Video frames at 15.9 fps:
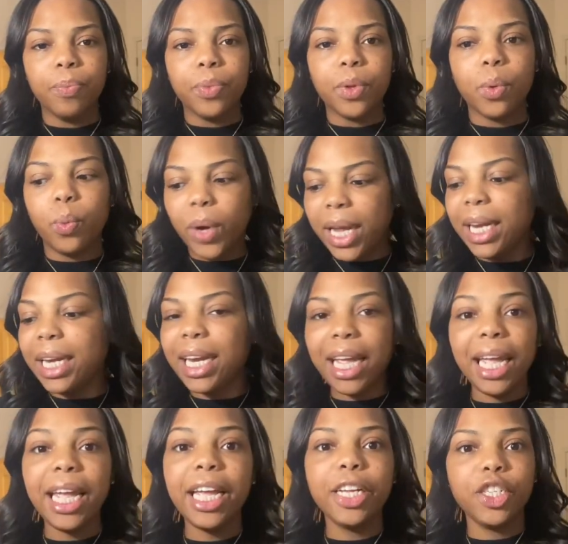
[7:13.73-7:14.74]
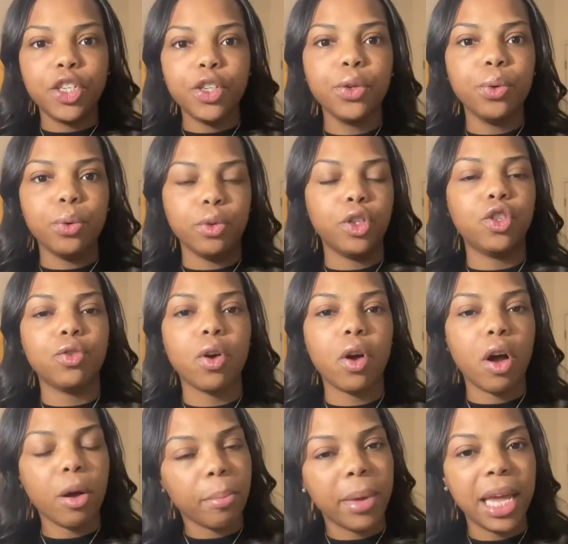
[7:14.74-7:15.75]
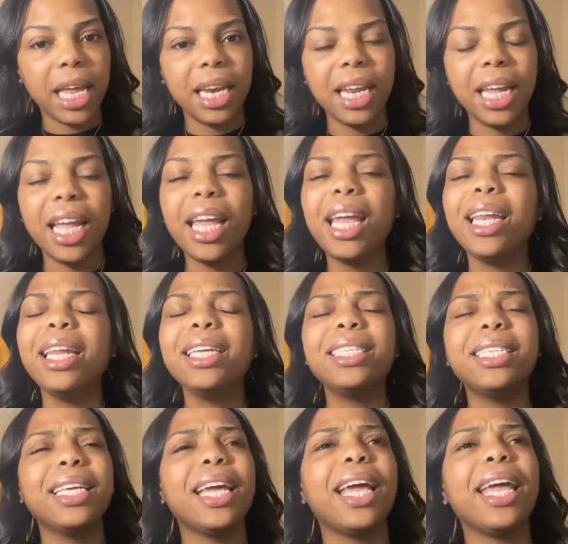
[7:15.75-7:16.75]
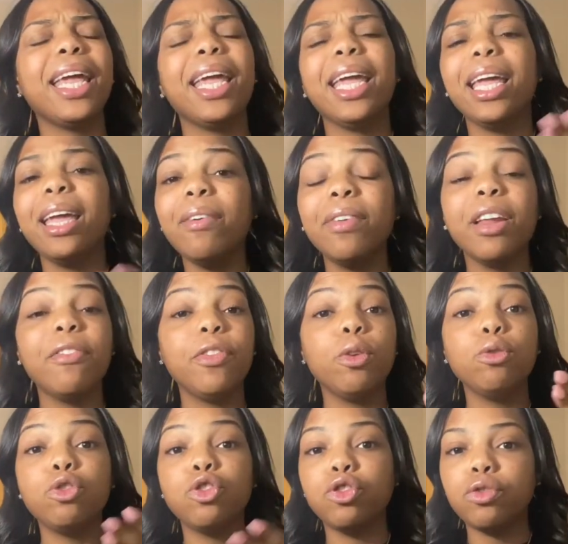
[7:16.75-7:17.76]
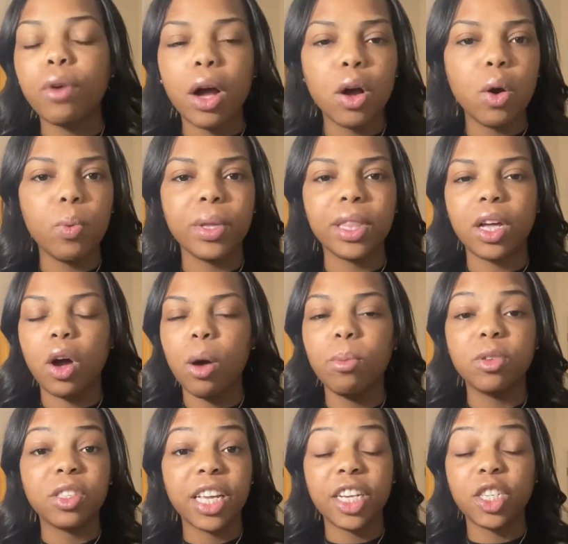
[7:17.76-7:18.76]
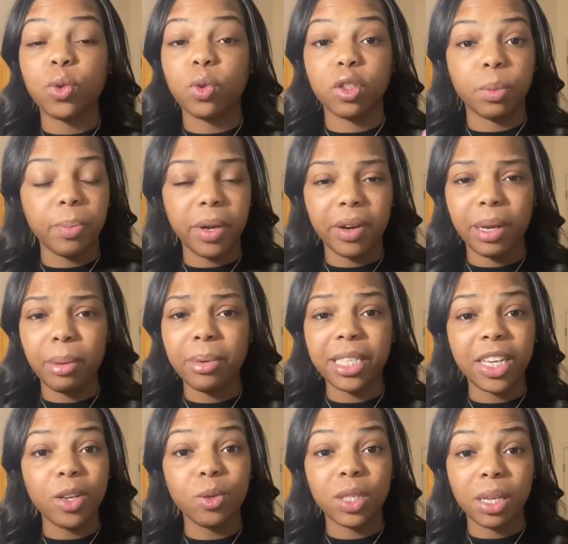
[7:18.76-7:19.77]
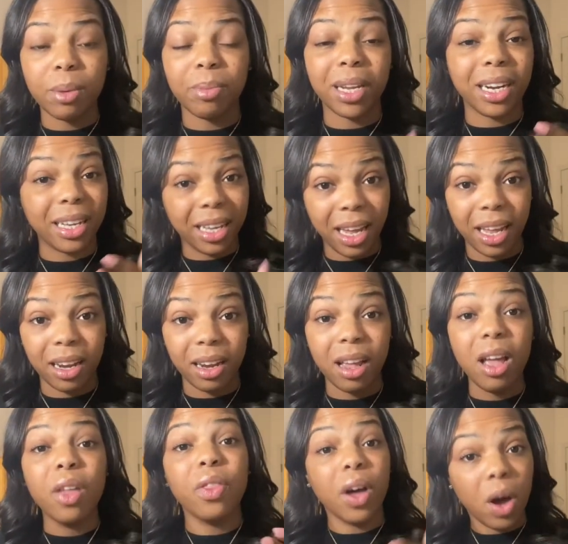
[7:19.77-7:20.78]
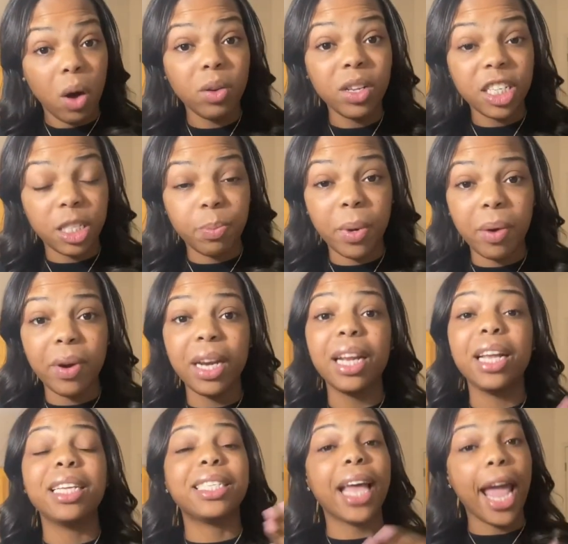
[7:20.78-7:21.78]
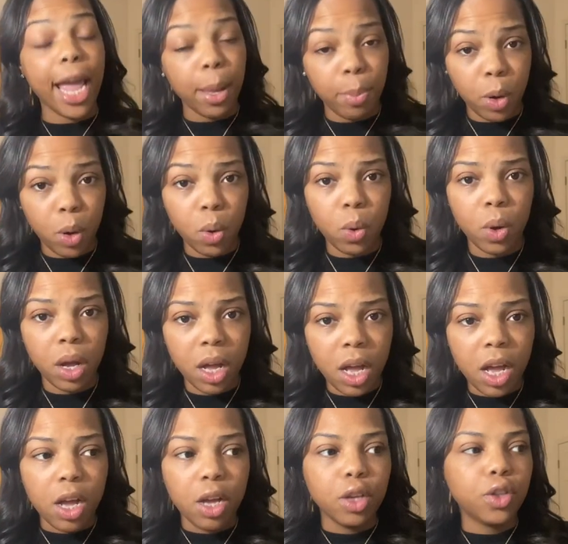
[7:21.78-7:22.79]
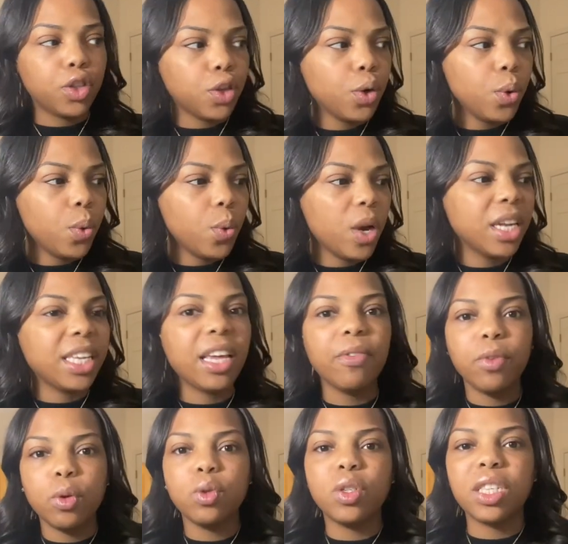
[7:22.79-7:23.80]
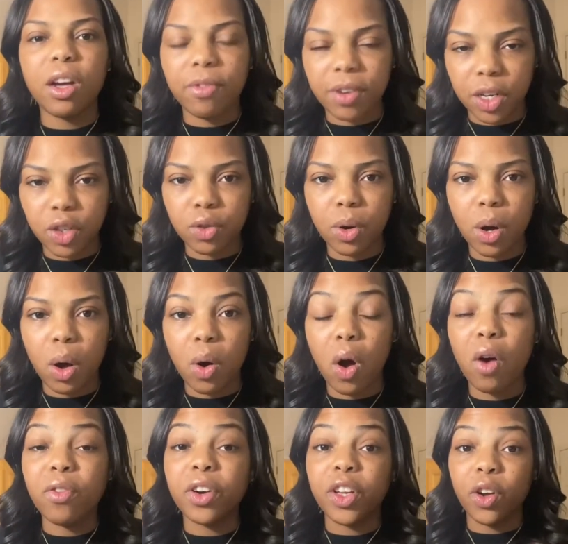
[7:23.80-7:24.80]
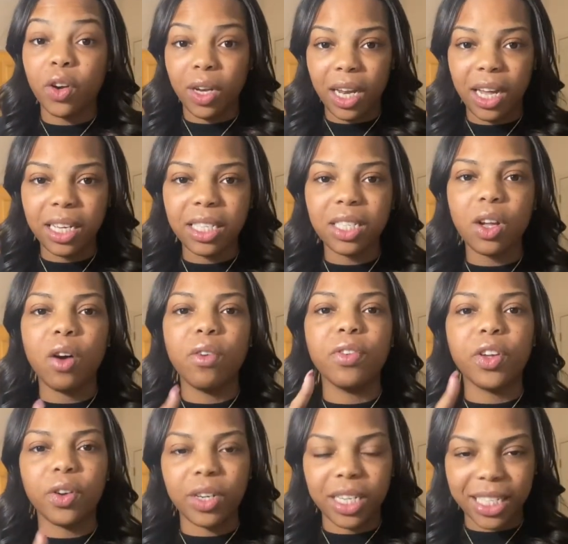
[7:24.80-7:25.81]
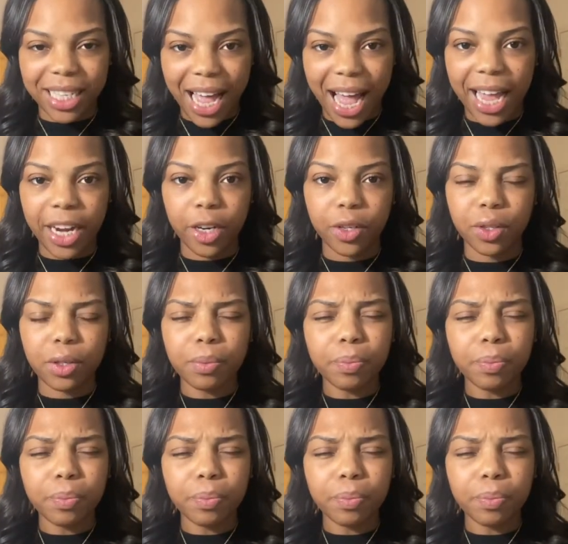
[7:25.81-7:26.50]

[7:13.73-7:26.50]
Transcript: We need you, strong men. Listen, even if you struggle with the homosexual spirit, let me tell you something again. The Holy Spirit is able to give you self-control over your lust, over your desires.